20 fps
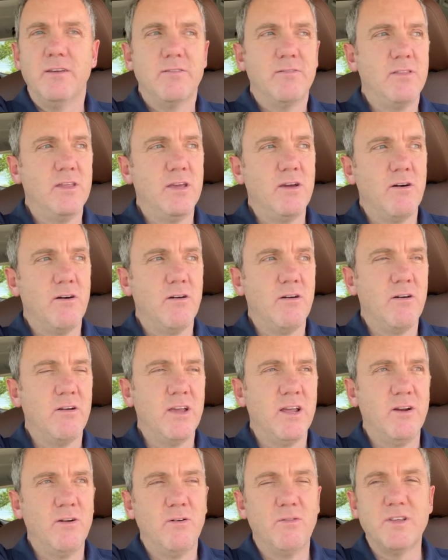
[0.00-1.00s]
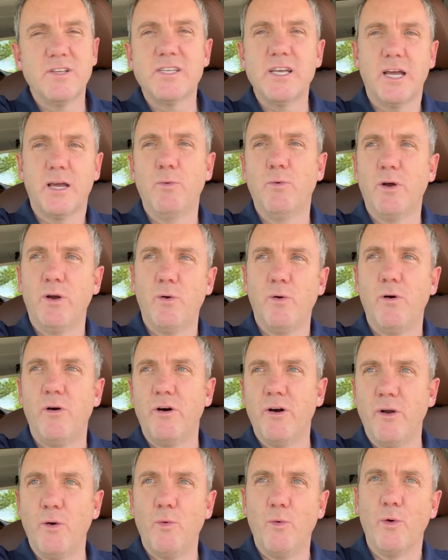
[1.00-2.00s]
the second one
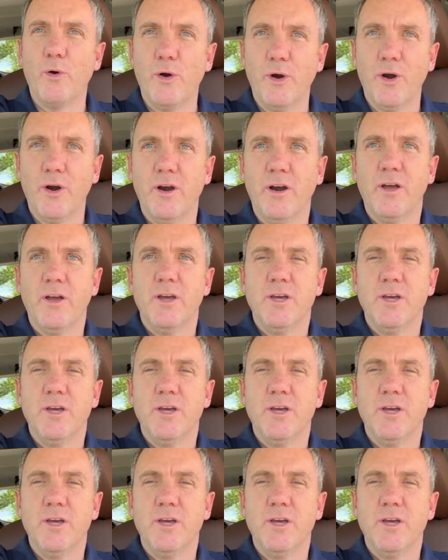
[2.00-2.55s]
on order.